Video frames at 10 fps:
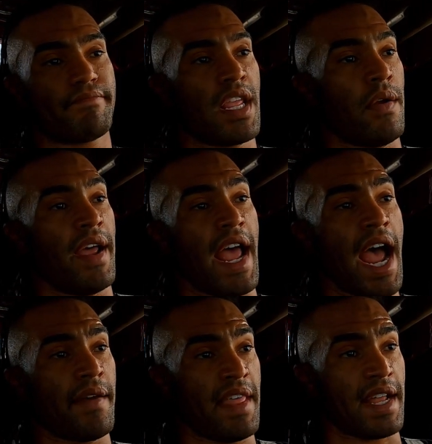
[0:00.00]
you know, I'd
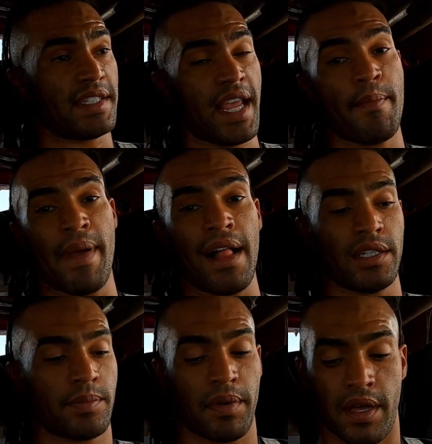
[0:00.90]
have that same
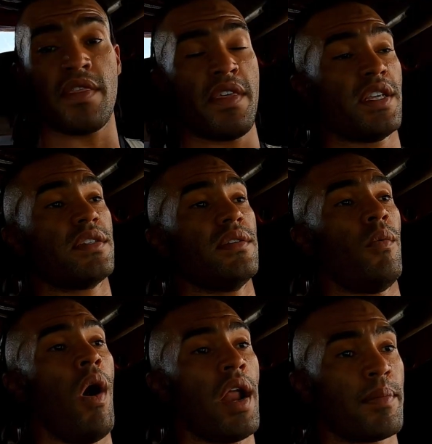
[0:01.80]
balance. But this
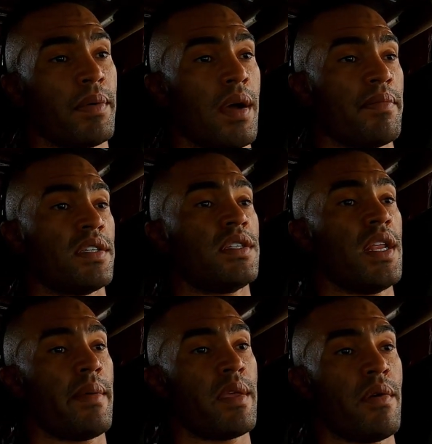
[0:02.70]
water pump, the
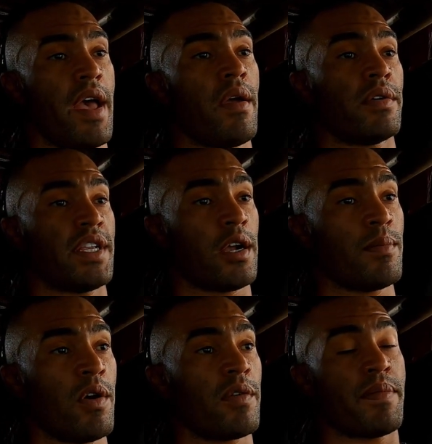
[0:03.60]
C W A or
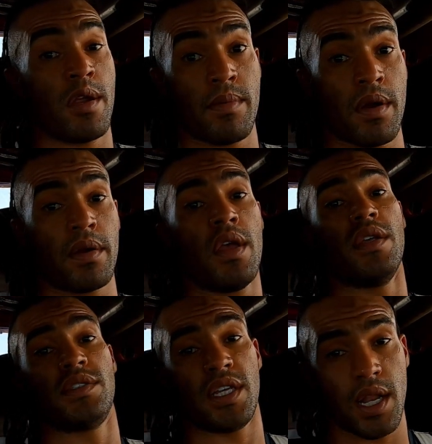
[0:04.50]
Tecomotive Pierburg
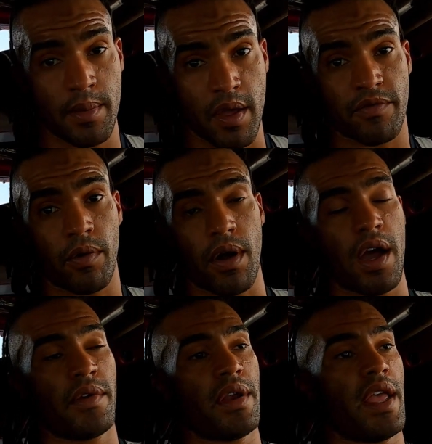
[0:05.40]
C W A four
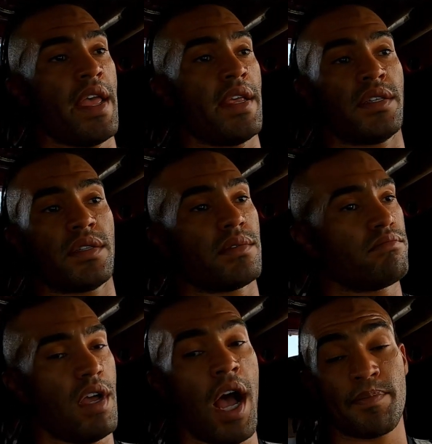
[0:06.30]
hundred, is
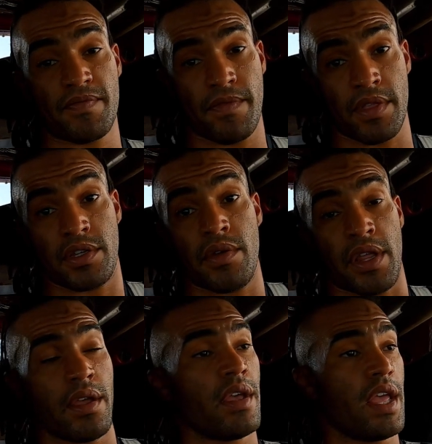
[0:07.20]
up for the
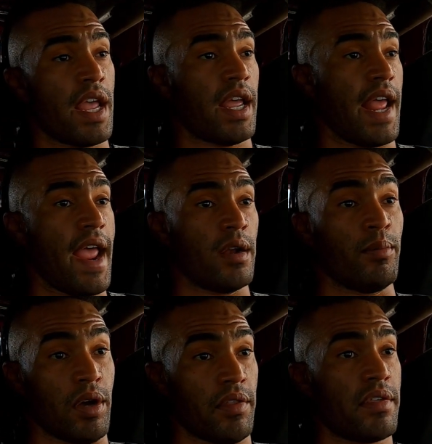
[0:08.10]
duty. It can
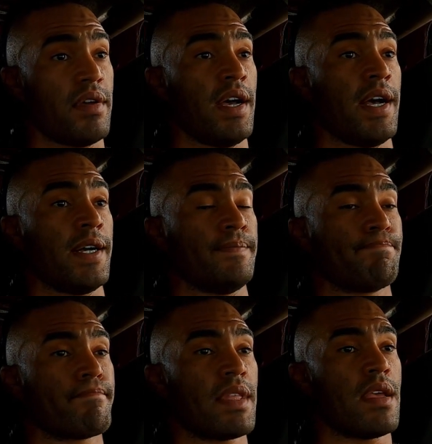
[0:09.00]
handle both.
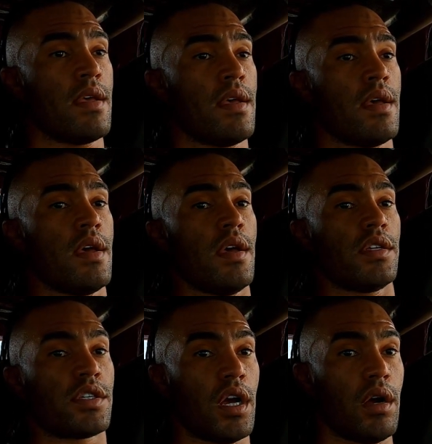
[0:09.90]
Um,
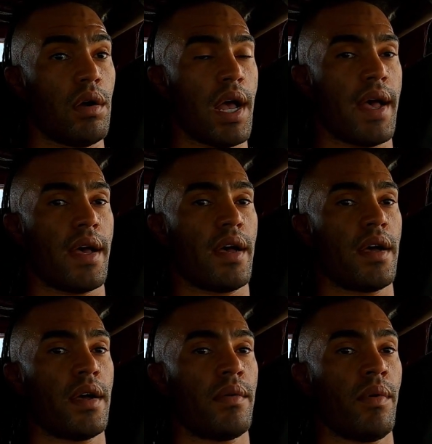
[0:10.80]
so
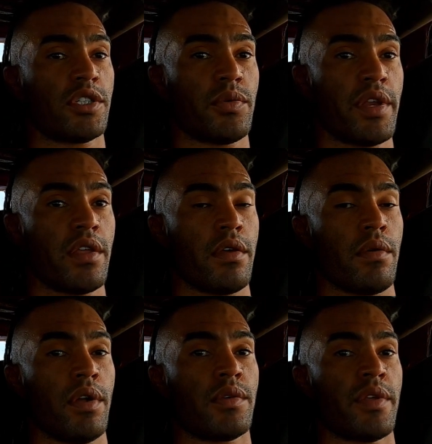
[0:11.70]
what should we
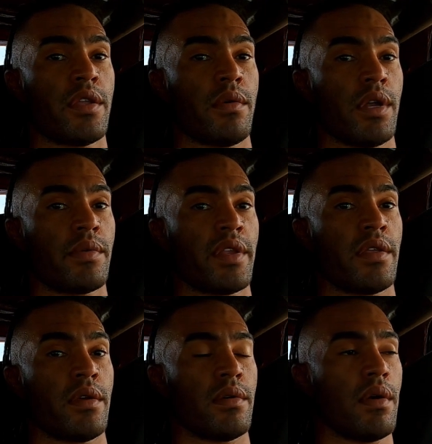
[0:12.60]
do? What do we do? What do we
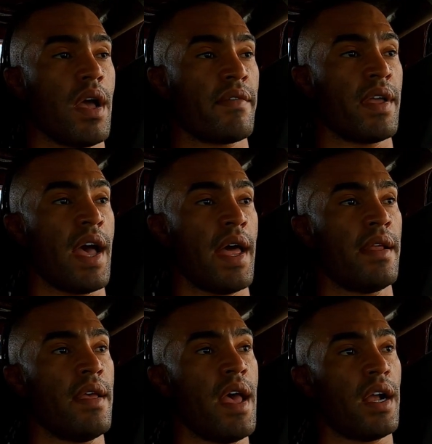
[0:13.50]
do? I've
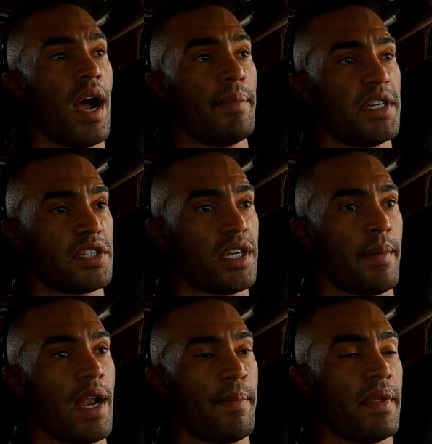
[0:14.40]
got a competition
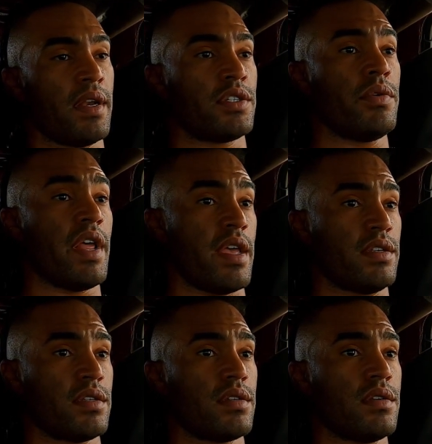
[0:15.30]
coming up in two
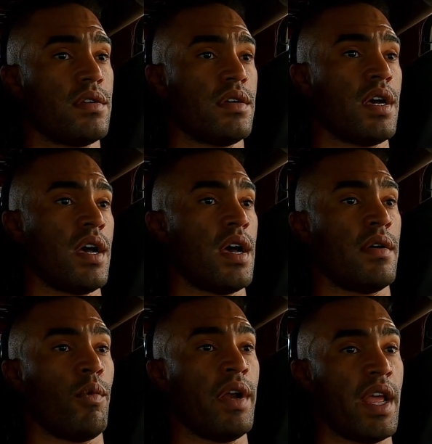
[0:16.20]
days.
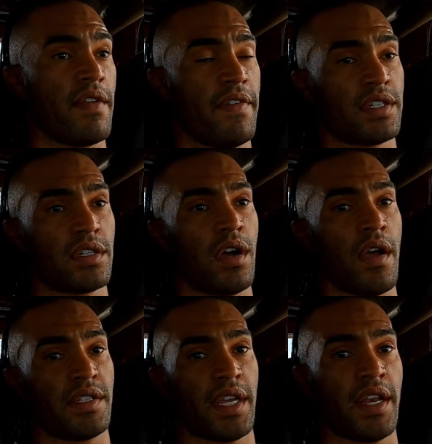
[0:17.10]
Uh, one day to fix the
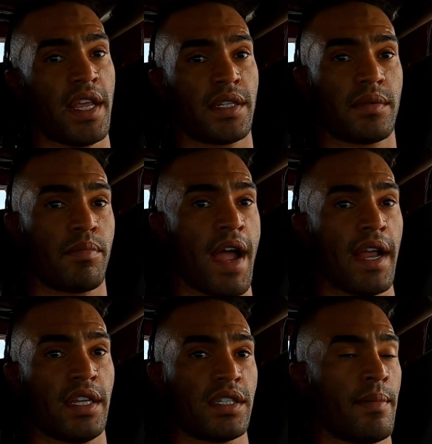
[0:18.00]
car, the second day is
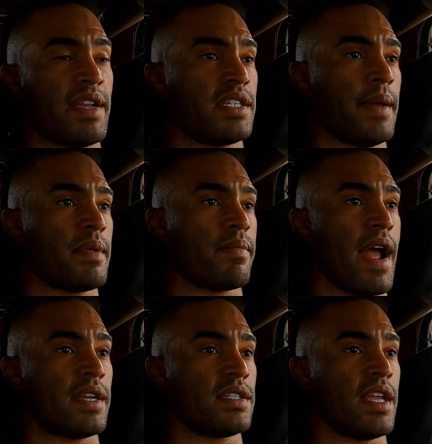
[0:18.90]
practice. I might skip the
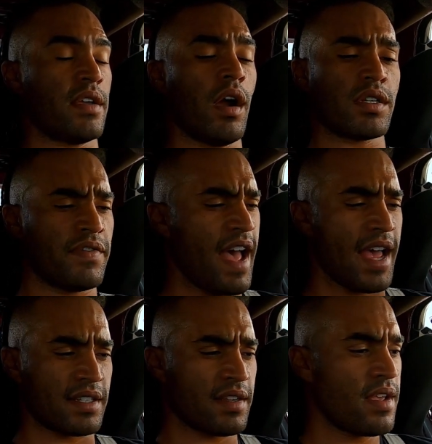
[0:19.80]
practice day. The car's
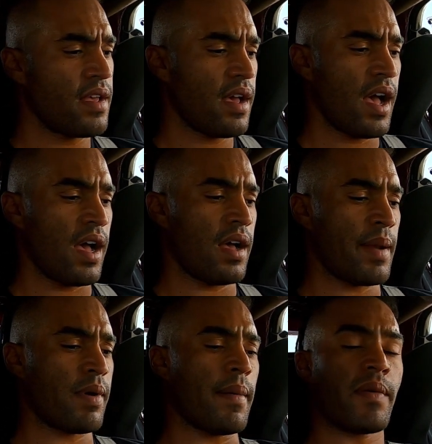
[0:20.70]
fast. Uh,
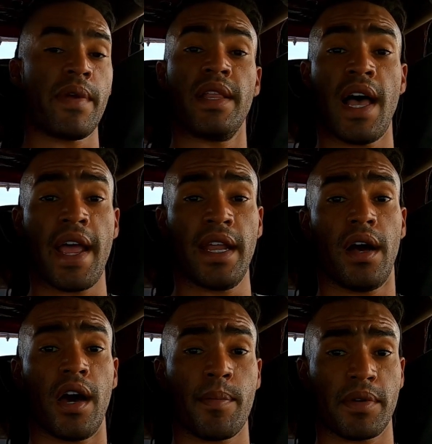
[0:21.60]
I'd probably realign it
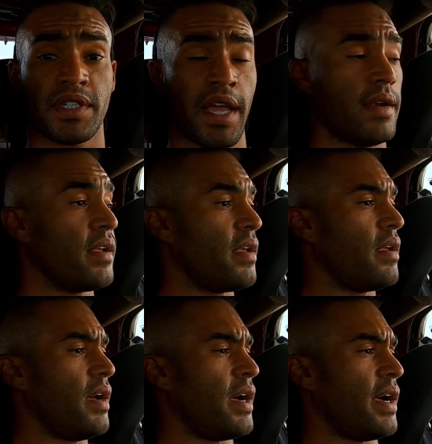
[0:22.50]
one hundred percent.
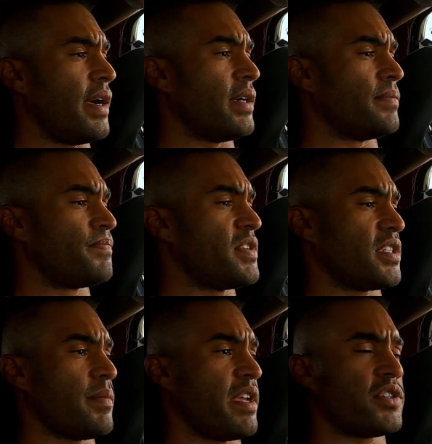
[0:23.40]
Um,
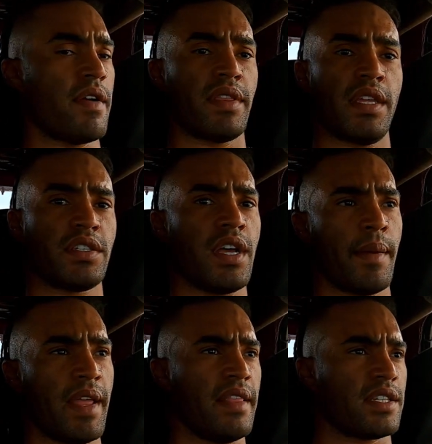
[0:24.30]
just to make sure everything's good.
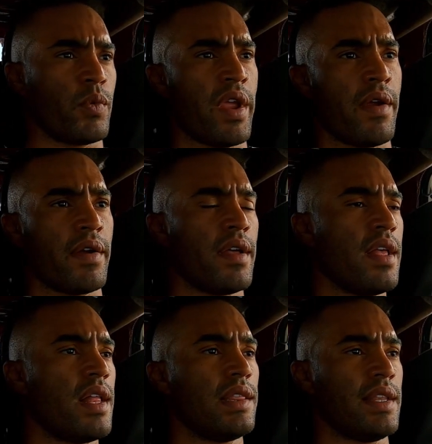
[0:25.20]
I'm getting this weird
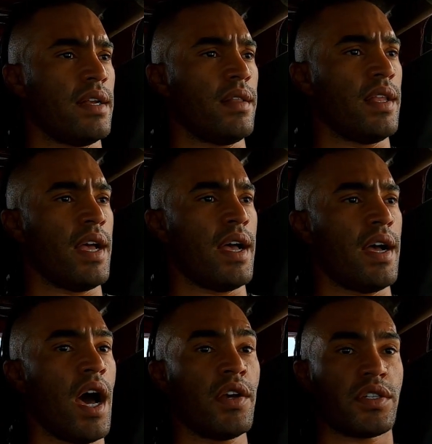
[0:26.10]
little
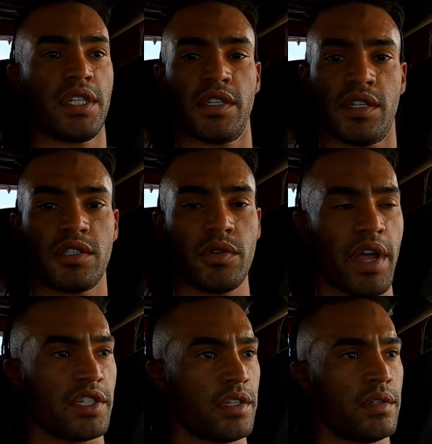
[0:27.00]
uh, understeer
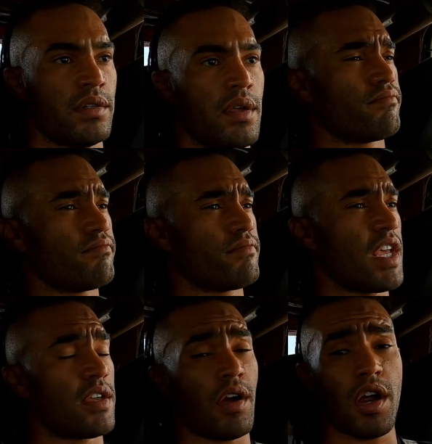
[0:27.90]
situation.
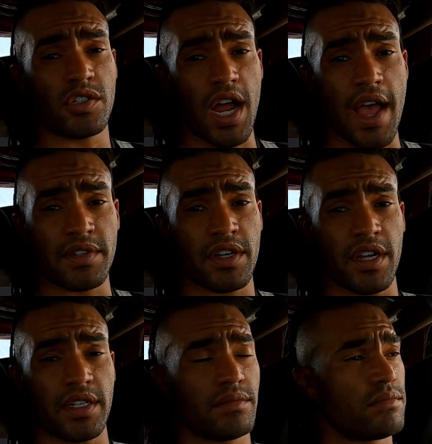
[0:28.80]
The car drives
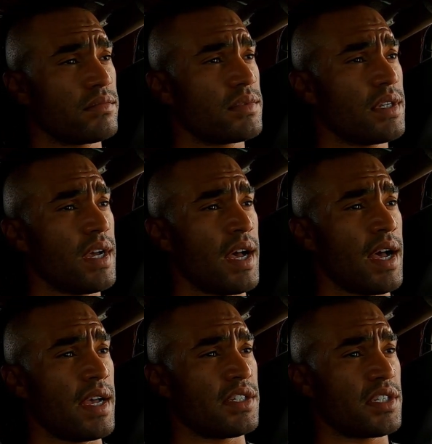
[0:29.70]
good.
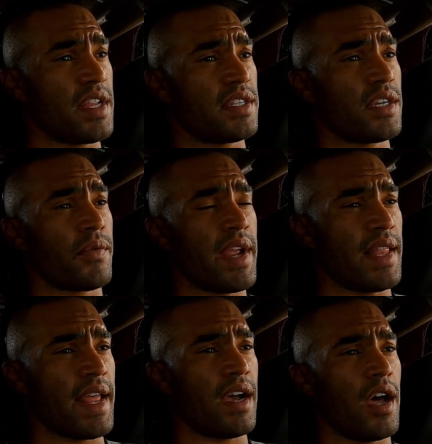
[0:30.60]
Uh, just need to
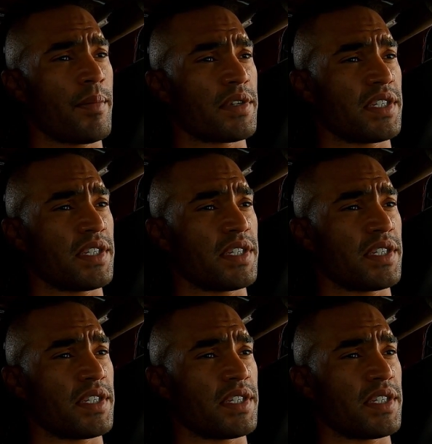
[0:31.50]
realign it one hundred